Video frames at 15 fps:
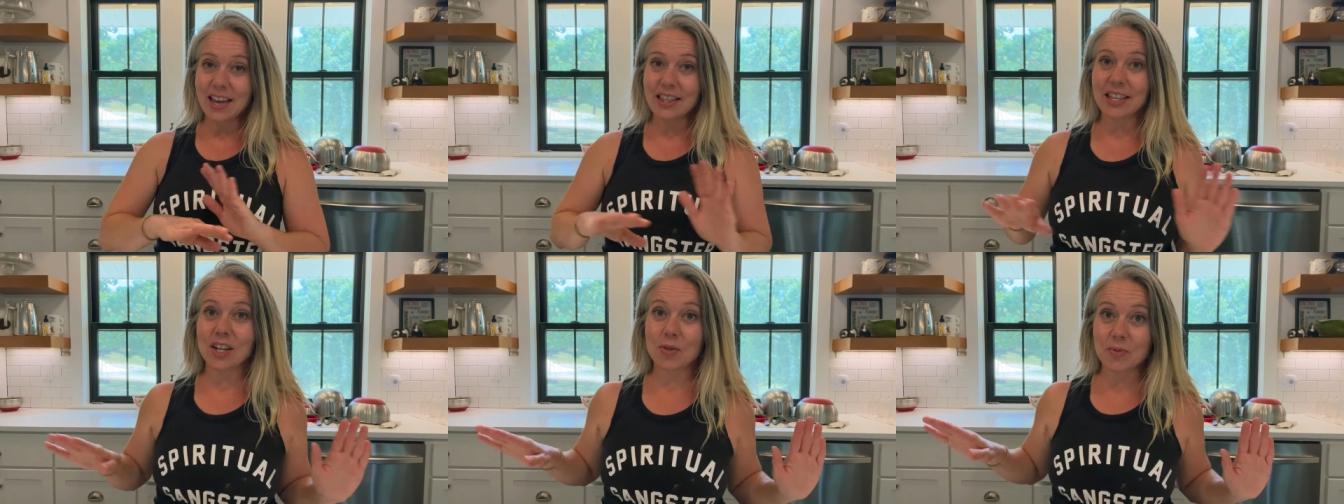
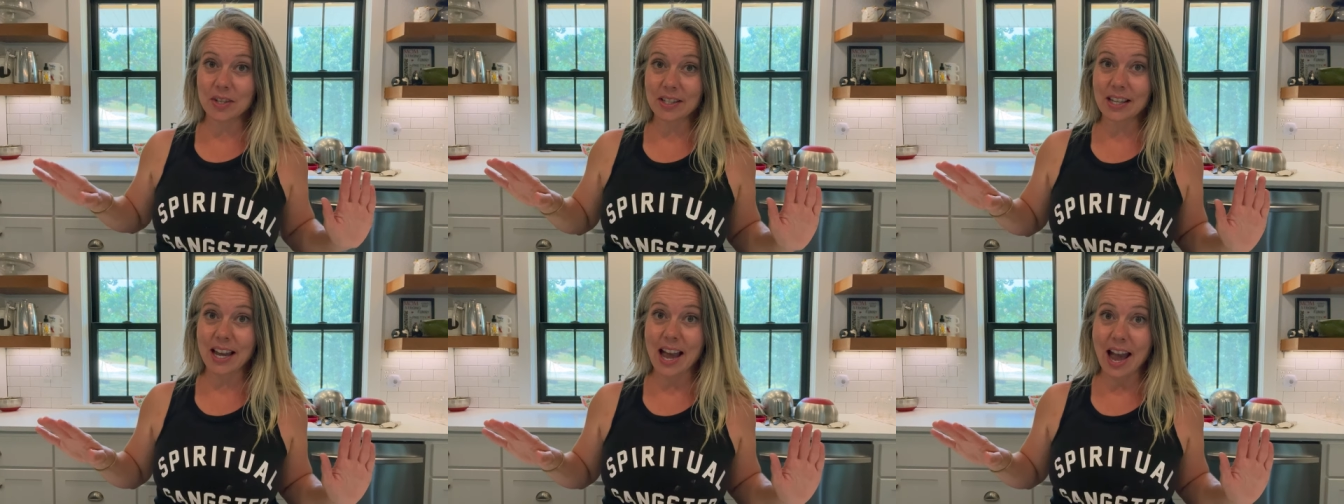there
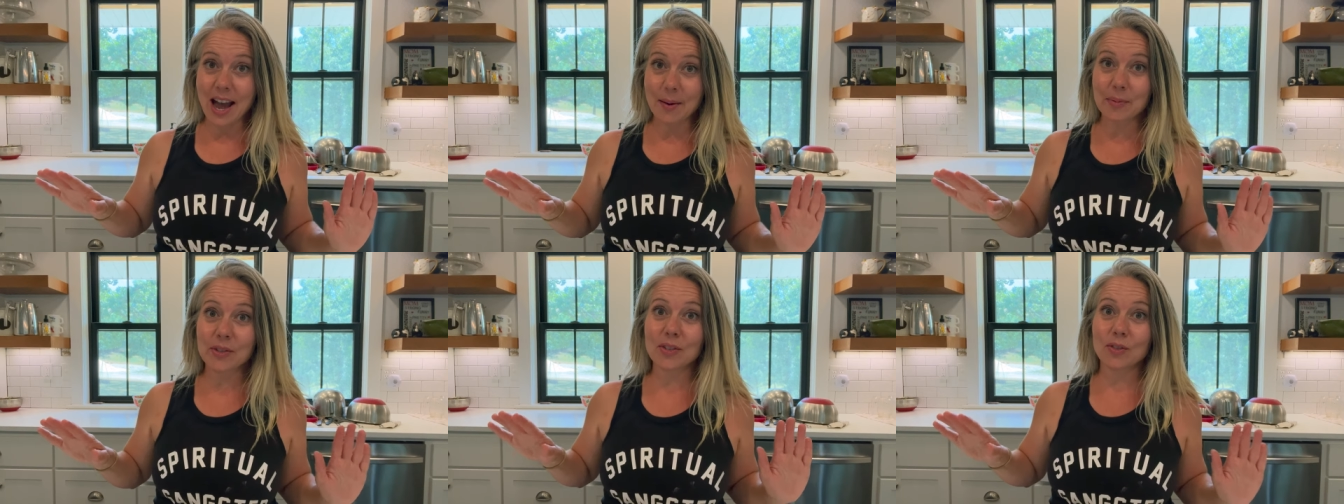was
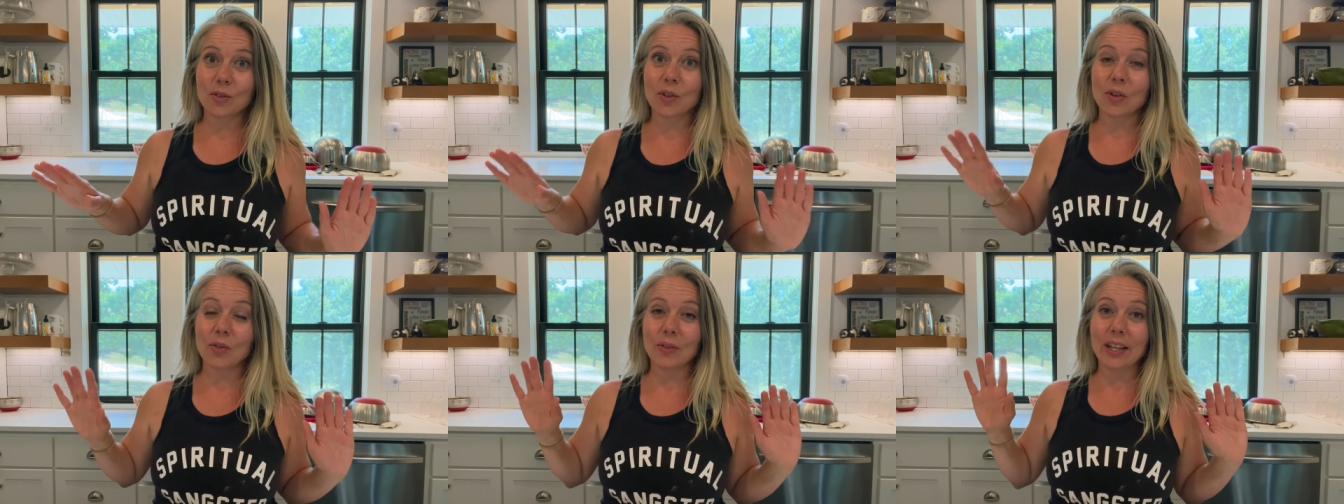
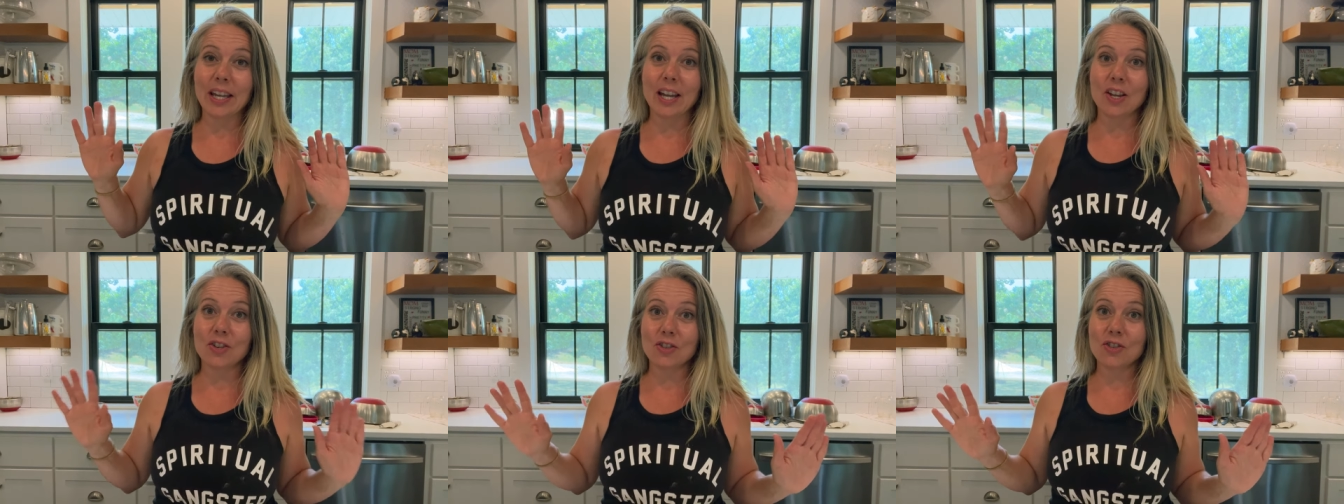
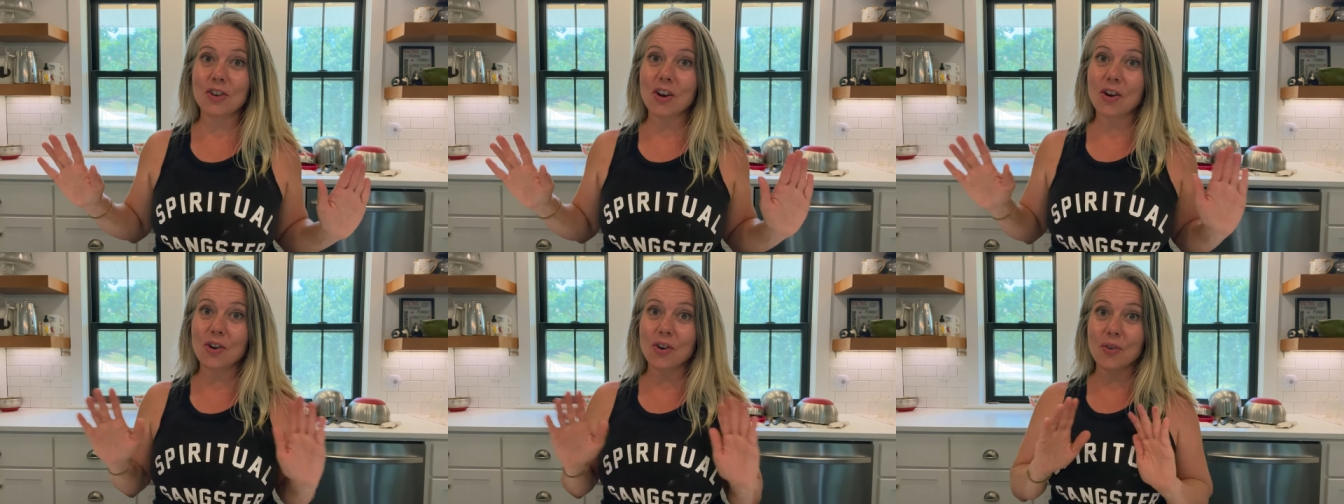absolutely
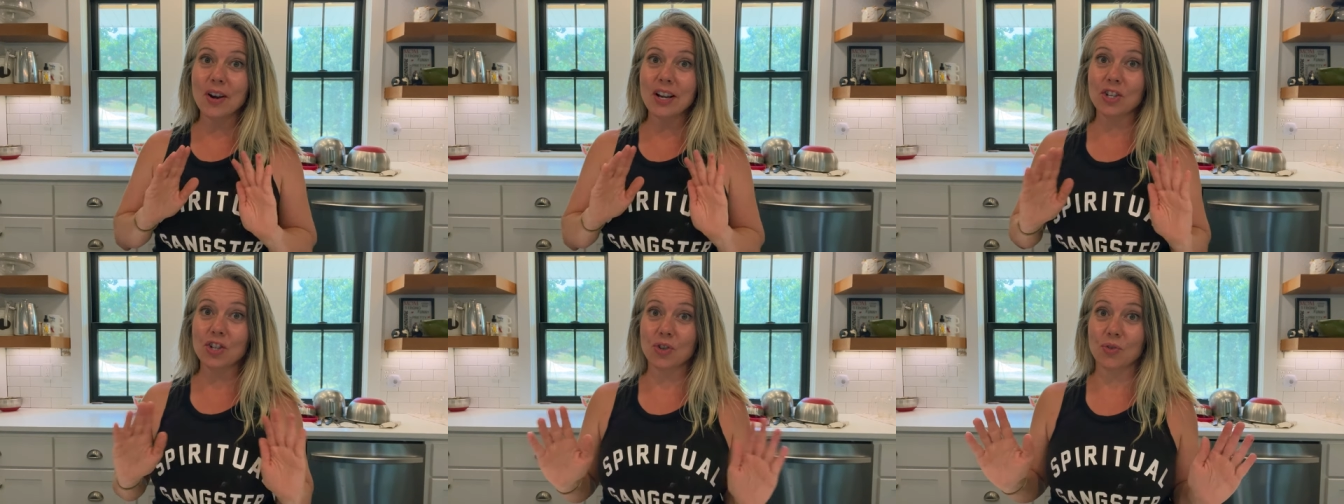no
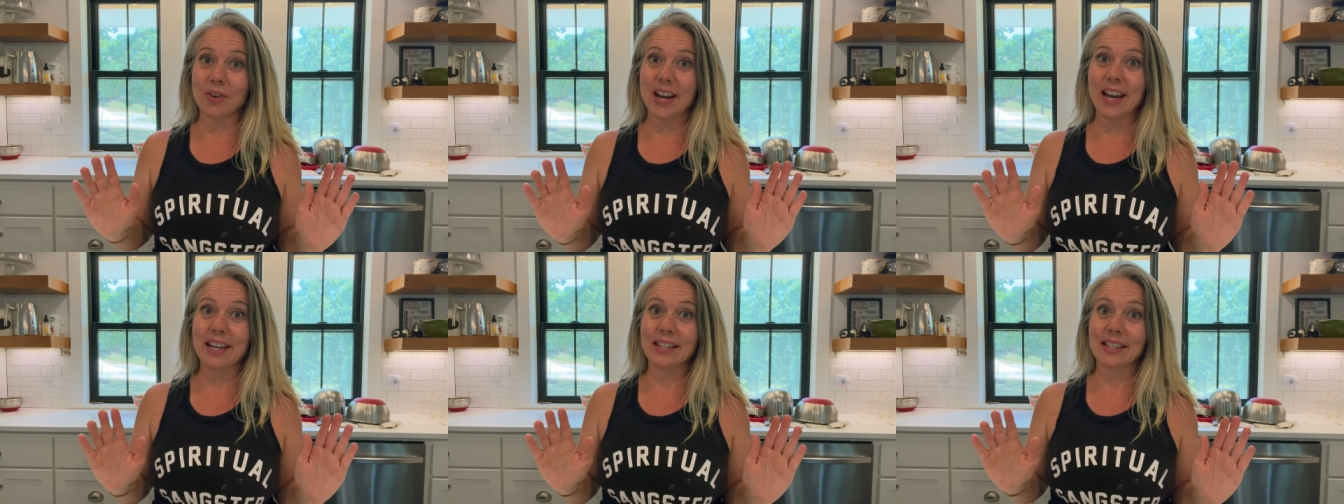
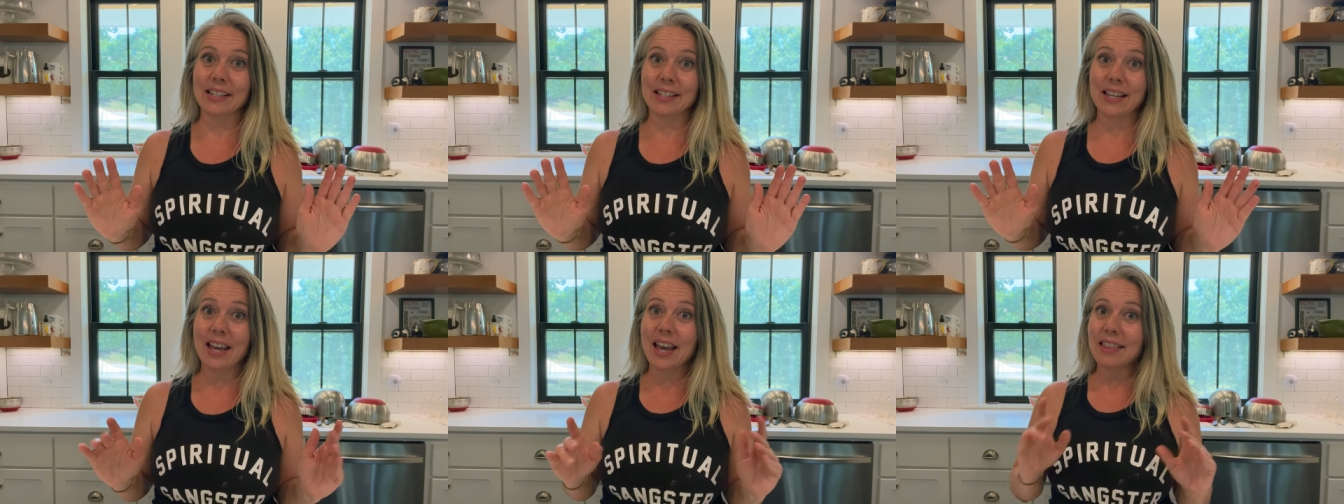trace.